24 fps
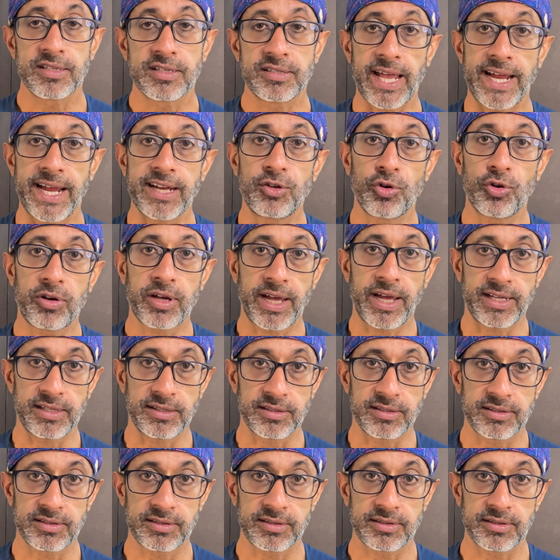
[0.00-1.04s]

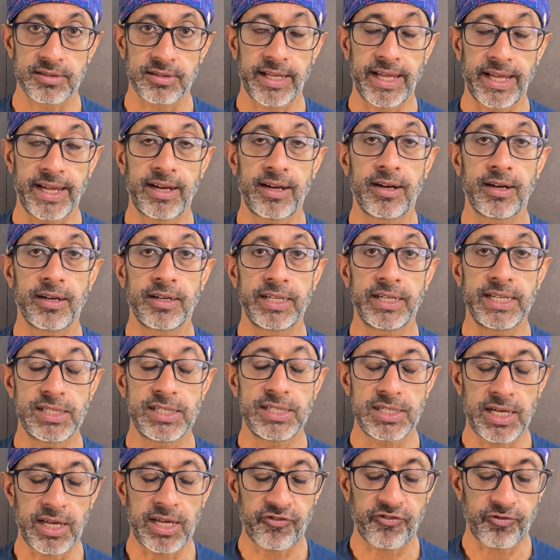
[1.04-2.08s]
cytokines like
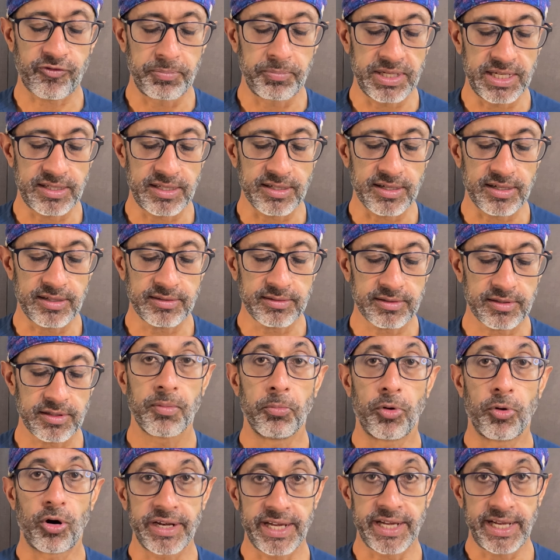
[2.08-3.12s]
TGF beta,
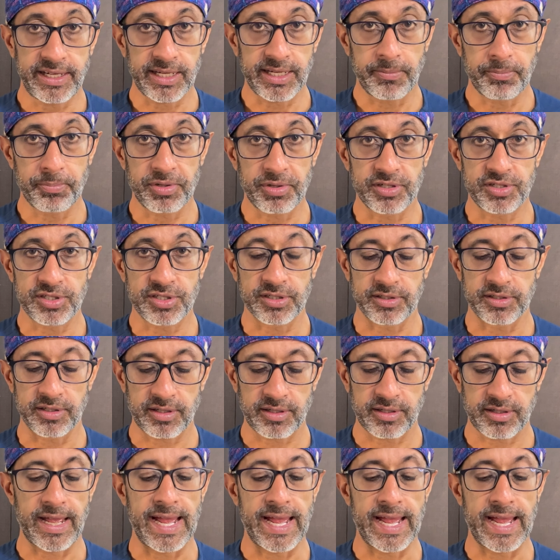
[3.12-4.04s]
body temperature,